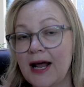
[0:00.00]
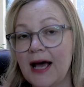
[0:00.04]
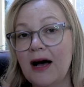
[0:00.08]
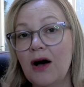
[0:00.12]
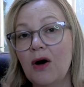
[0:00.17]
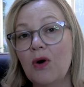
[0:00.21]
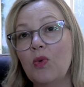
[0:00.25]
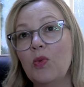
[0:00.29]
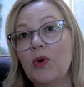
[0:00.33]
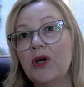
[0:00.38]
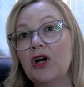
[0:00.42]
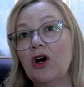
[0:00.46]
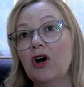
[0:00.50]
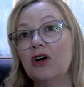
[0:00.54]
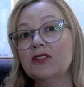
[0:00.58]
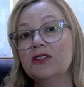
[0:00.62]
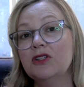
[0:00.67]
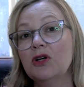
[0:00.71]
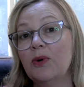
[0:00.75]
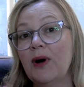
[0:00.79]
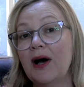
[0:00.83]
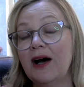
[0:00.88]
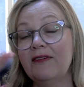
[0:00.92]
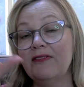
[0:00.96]
Now, we
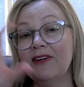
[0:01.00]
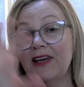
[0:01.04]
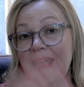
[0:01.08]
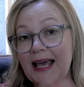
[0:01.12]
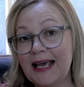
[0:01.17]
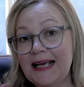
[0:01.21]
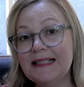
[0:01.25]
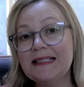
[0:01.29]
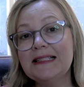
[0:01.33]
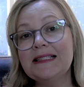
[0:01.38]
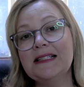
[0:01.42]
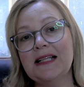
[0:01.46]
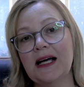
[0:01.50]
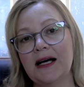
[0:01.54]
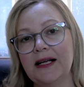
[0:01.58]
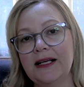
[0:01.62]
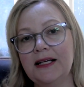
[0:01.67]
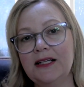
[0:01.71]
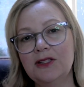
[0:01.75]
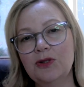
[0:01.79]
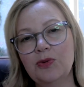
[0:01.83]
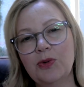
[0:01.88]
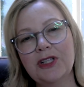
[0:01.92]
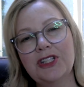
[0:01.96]
also have case
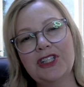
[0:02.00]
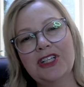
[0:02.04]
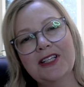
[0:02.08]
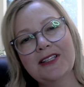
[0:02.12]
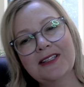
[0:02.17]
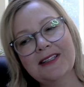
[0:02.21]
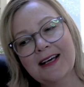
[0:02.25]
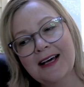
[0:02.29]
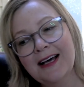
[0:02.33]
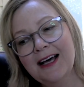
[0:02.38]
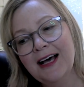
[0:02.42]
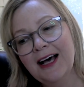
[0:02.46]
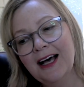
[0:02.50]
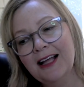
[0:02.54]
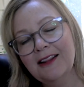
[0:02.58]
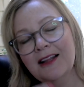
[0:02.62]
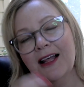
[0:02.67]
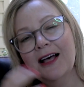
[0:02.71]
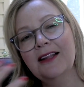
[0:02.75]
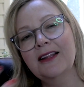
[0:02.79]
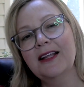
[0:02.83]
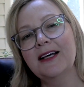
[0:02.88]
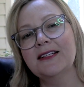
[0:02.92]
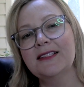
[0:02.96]
studies, which is a
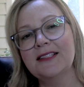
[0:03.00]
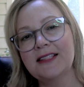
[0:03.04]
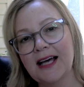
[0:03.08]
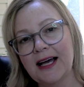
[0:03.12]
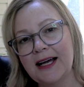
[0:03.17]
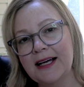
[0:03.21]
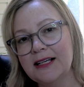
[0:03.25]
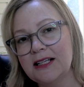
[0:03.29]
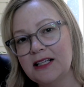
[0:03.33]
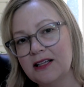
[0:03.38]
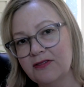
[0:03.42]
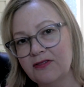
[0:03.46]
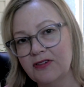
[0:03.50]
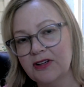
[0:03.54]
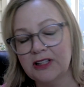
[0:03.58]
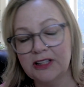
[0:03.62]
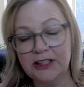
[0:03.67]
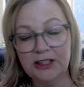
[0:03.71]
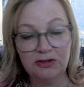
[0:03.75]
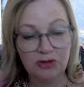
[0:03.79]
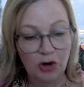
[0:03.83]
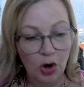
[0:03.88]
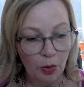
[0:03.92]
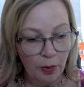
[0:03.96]
lot less
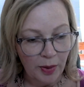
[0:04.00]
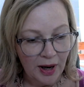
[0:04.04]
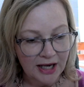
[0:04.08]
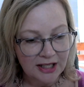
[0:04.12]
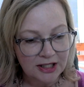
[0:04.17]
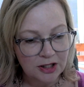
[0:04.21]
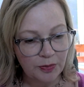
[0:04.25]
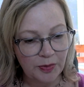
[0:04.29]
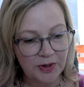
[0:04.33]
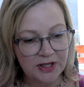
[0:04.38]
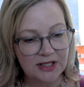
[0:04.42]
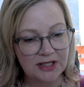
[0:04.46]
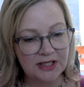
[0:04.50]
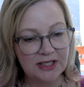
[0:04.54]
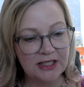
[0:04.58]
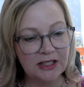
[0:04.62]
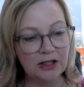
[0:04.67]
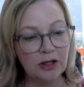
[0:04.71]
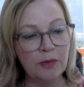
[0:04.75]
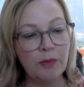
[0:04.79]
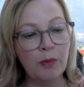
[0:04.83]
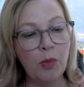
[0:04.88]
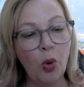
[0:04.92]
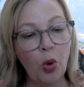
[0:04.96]
scientifically robust, but
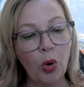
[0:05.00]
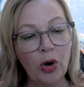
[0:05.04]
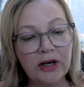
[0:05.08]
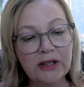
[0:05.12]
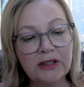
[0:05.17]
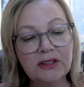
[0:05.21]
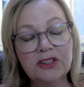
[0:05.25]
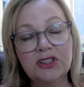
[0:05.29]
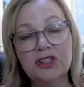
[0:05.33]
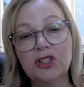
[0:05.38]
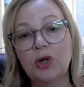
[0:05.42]
still important.